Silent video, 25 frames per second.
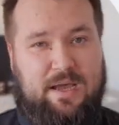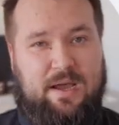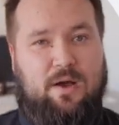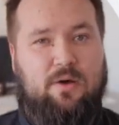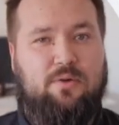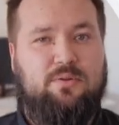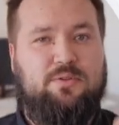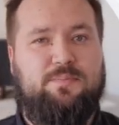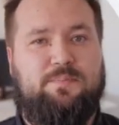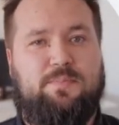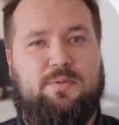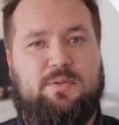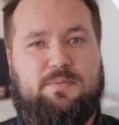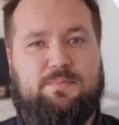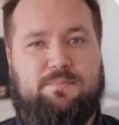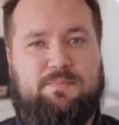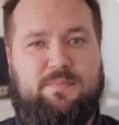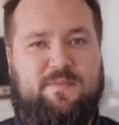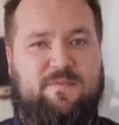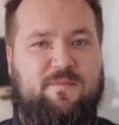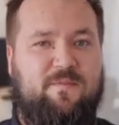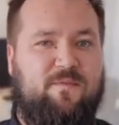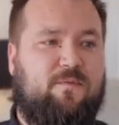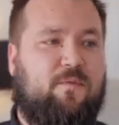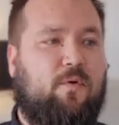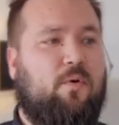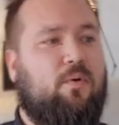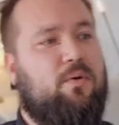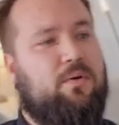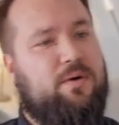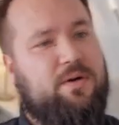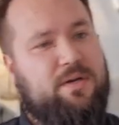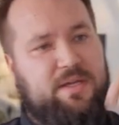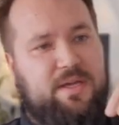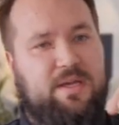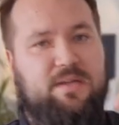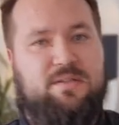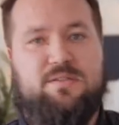output before
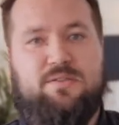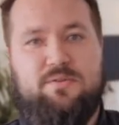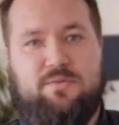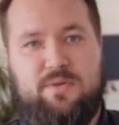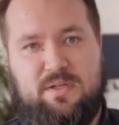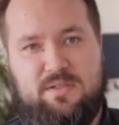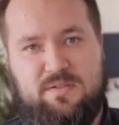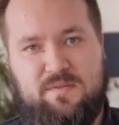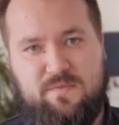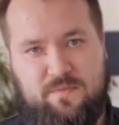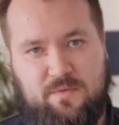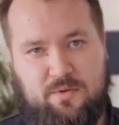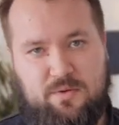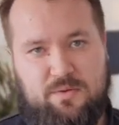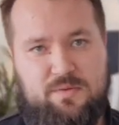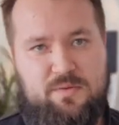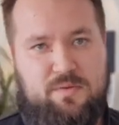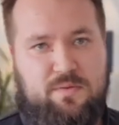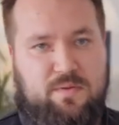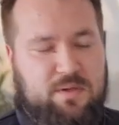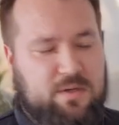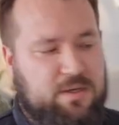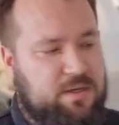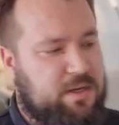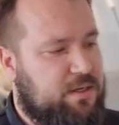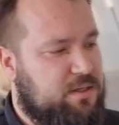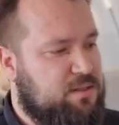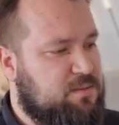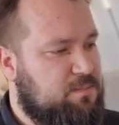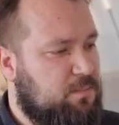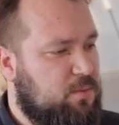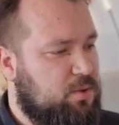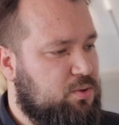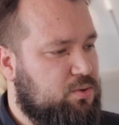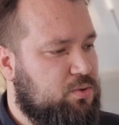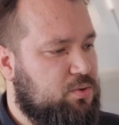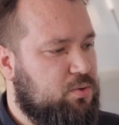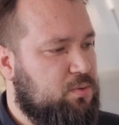it gets transferred to the next
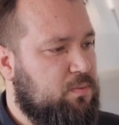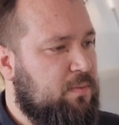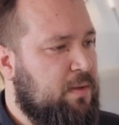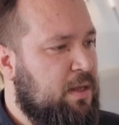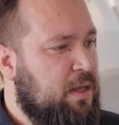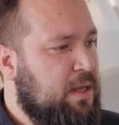module.